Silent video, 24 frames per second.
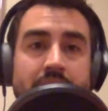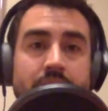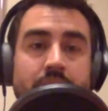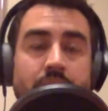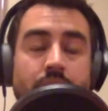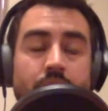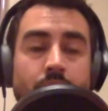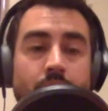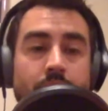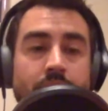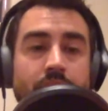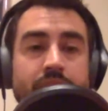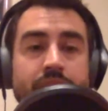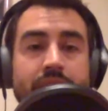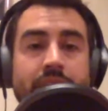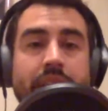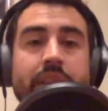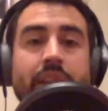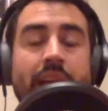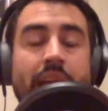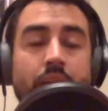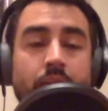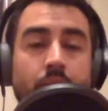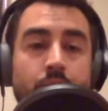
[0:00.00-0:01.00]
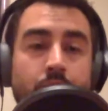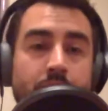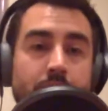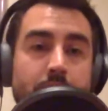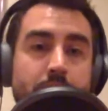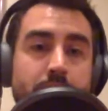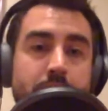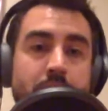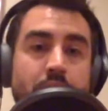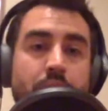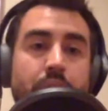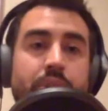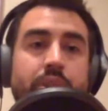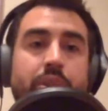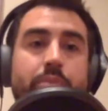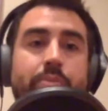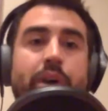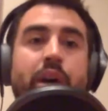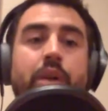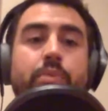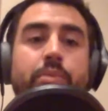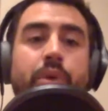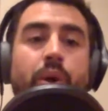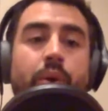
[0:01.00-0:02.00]
So you understand how you can build
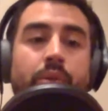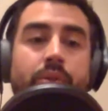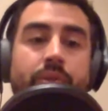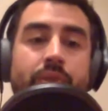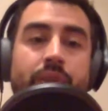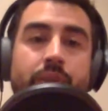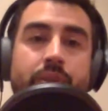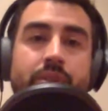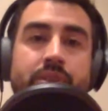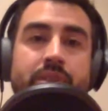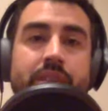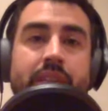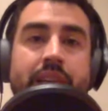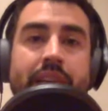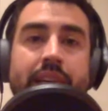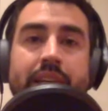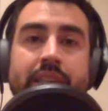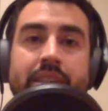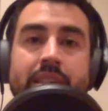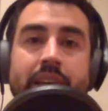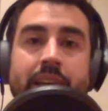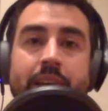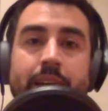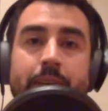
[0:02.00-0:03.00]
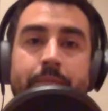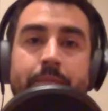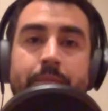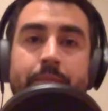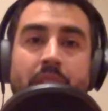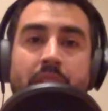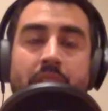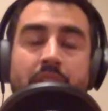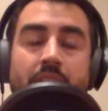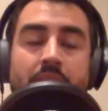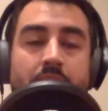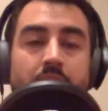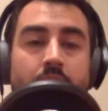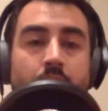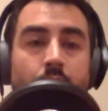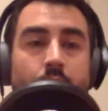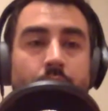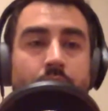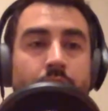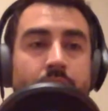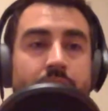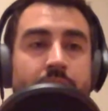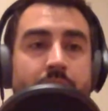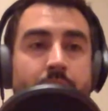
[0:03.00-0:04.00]
upon both of those things. And when
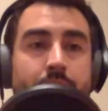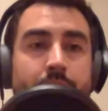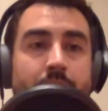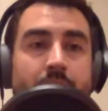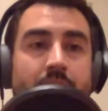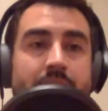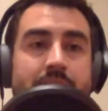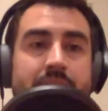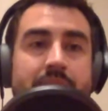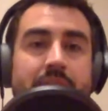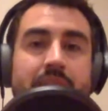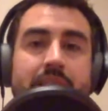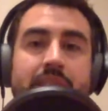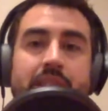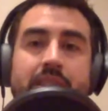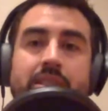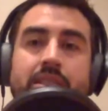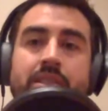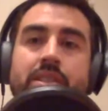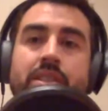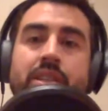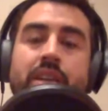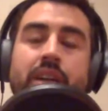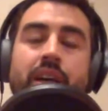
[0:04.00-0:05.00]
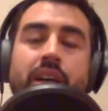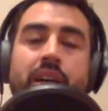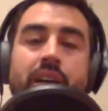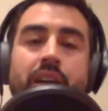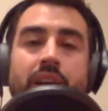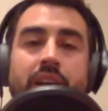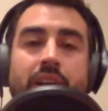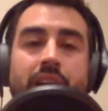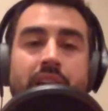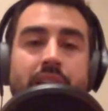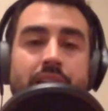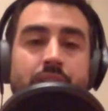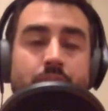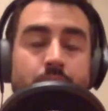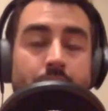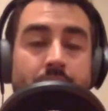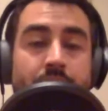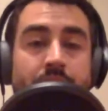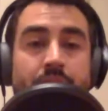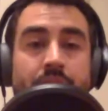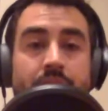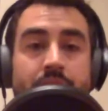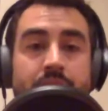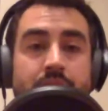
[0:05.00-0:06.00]
you're in the process, it's
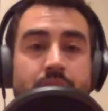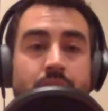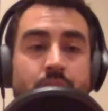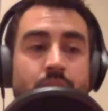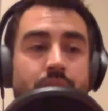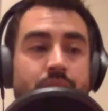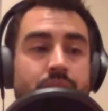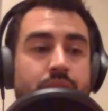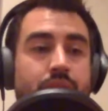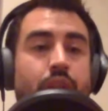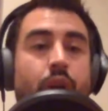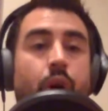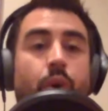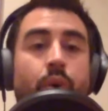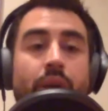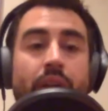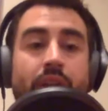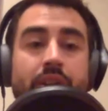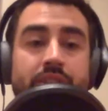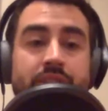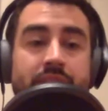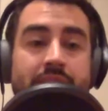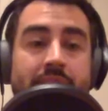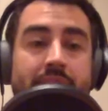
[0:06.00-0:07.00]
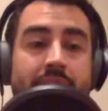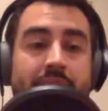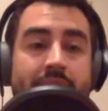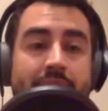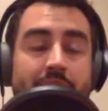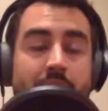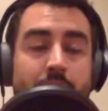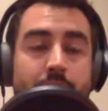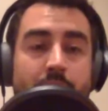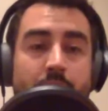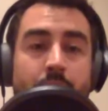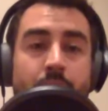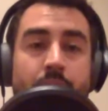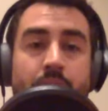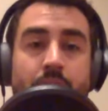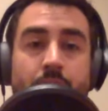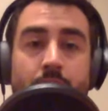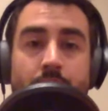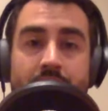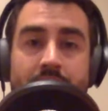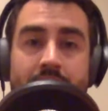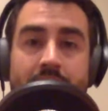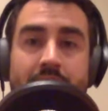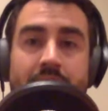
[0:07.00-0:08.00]
really good to know and understand that and to be real
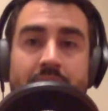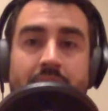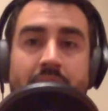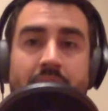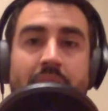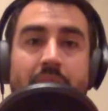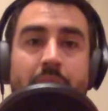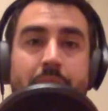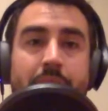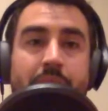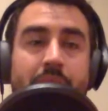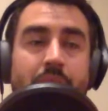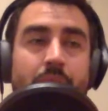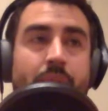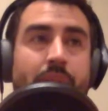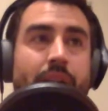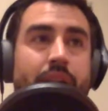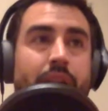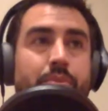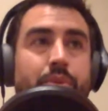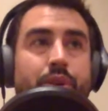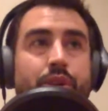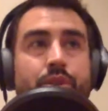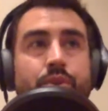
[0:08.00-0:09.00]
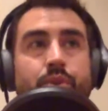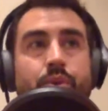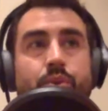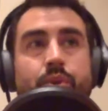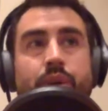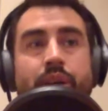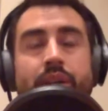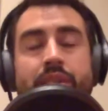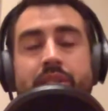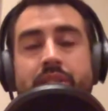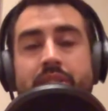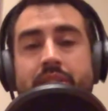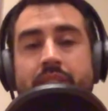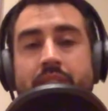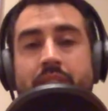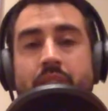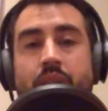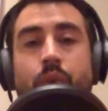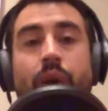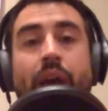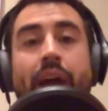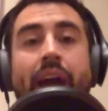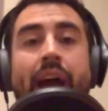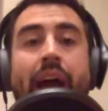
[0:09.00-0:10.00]
with it and not beat around the bush with questions like,
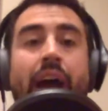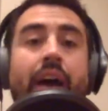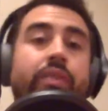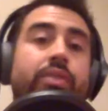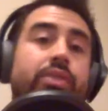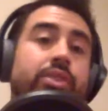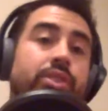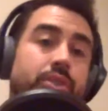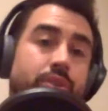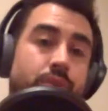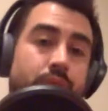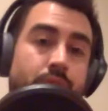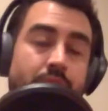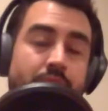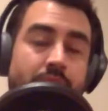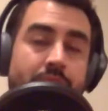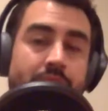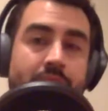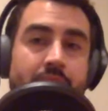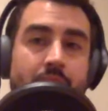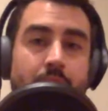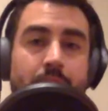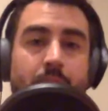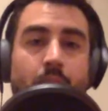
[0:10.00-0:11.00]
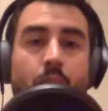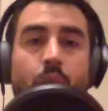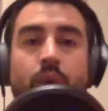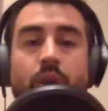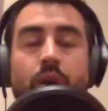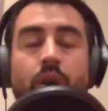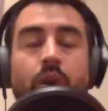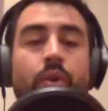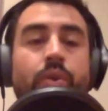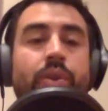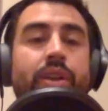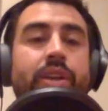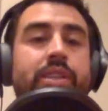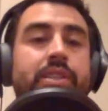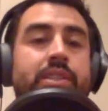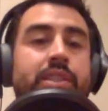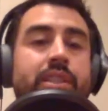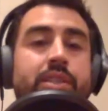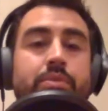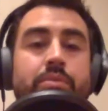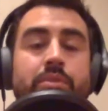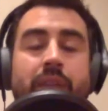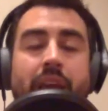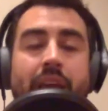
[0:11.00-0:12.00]
oh, I haven't screwed anything up, or, oh, this
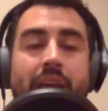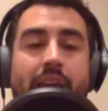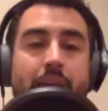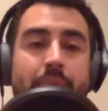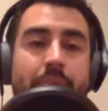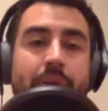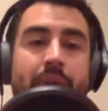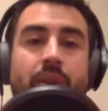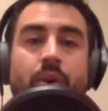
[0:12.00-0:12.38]
didn't happen.